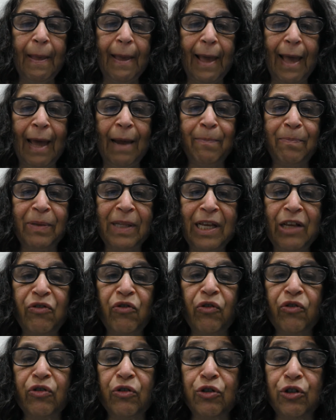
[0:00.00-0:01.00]
and please
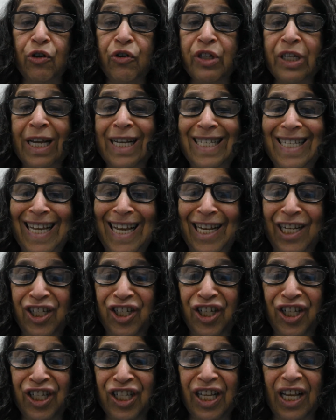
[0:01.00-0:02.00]
also show
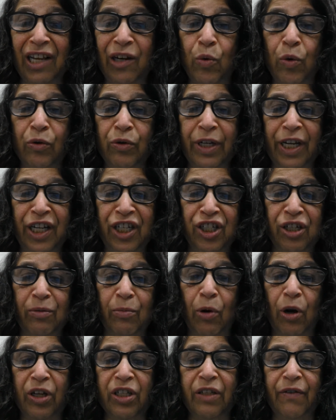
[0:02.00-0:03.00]
citations and quotation
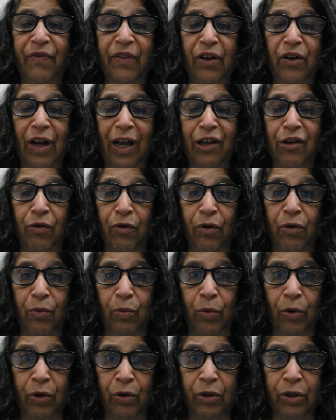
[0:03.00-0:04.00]
marks if they're not your own
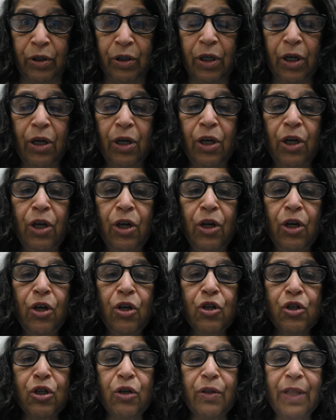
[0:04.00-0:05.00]
words.
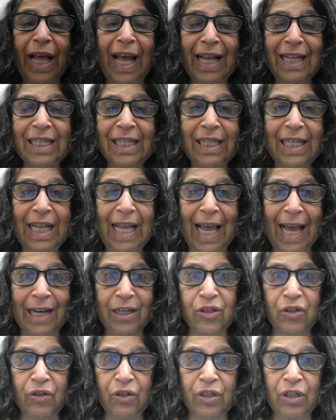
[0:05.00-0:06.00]
So that's the
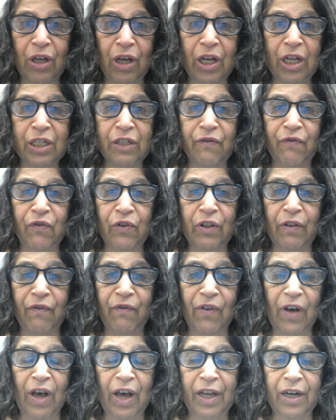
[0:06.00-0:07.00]
exercise for the
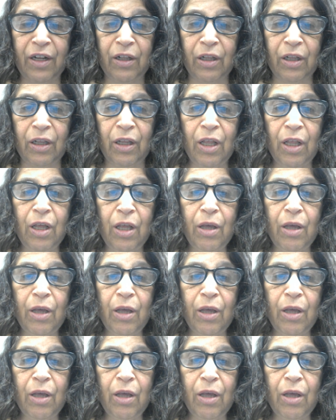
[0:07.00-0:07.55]
final